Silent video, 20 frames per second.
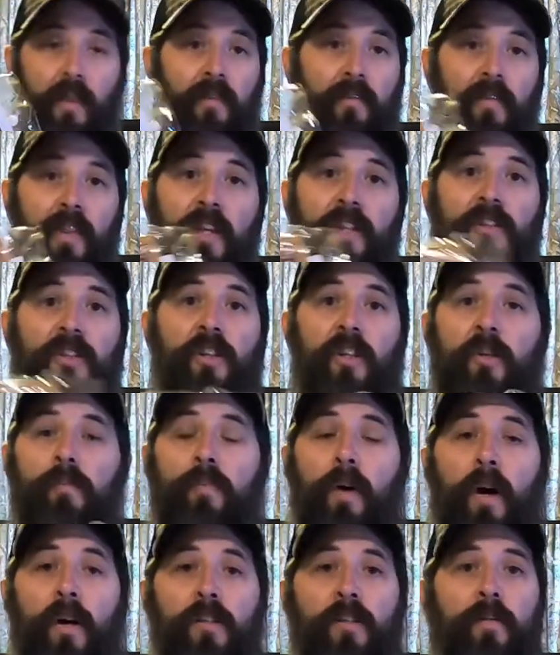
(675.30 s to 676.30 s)
this could
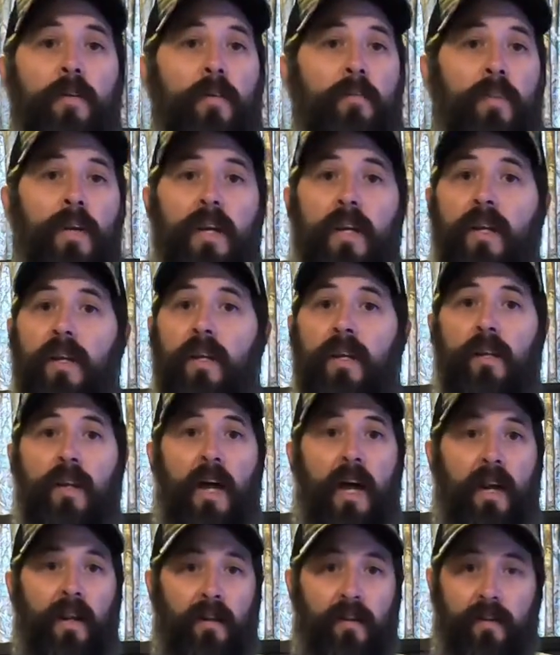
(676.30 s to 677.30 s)
possibly be
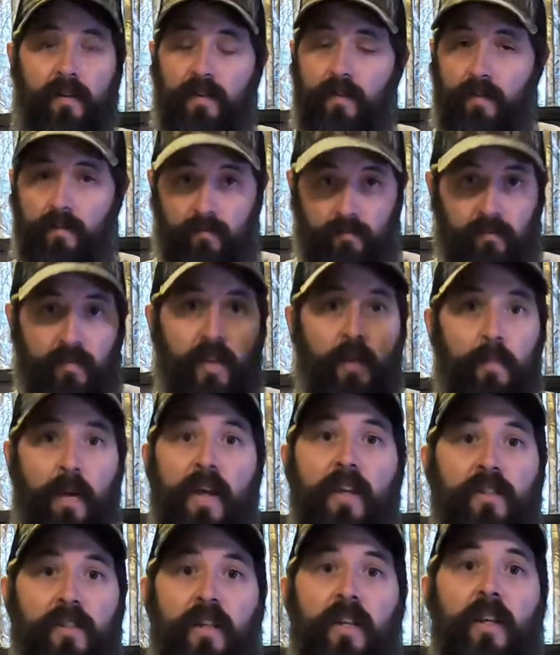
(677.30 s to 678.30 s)
like the
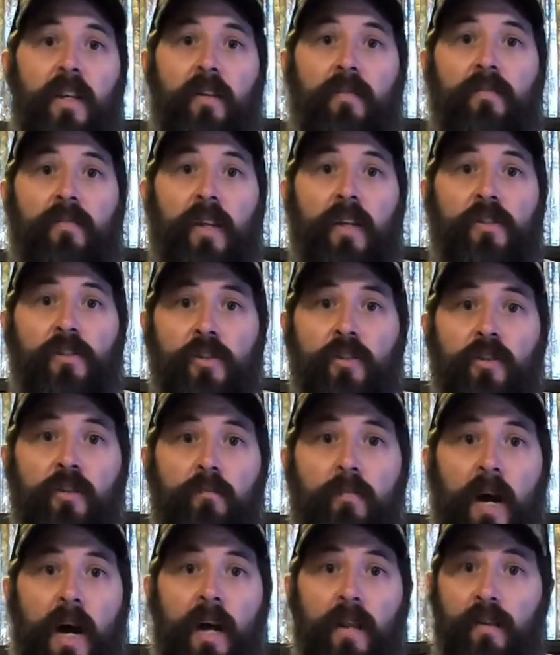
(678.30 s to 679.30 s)
best gift that you
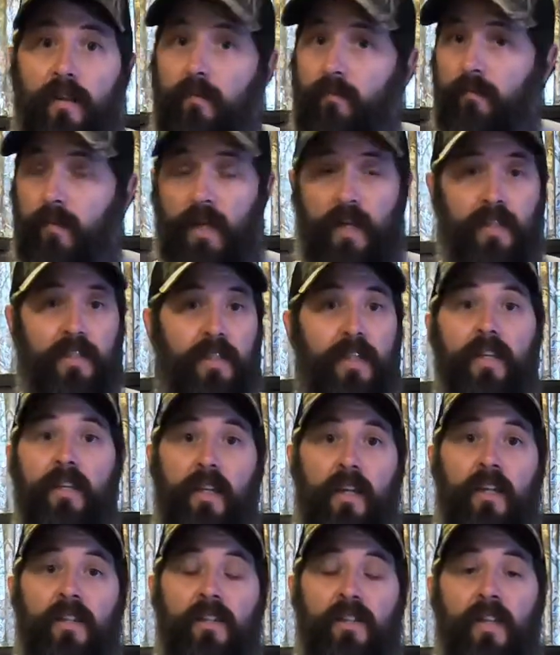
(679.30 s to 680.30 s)
could buy them. Like I said,
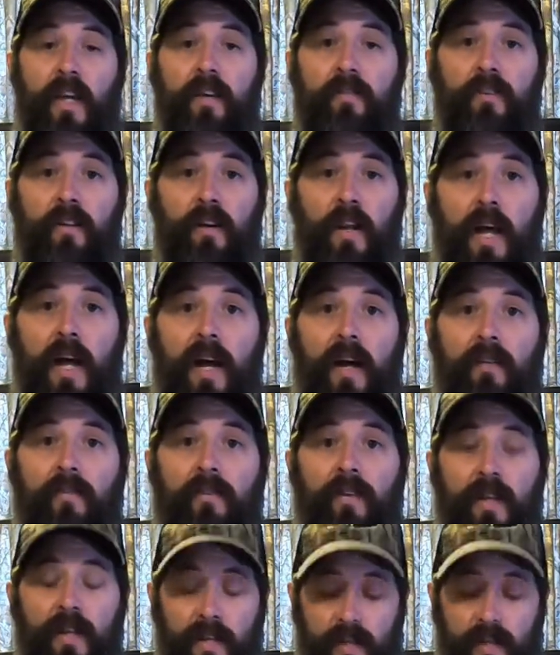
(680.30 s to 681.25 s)
that could save their life.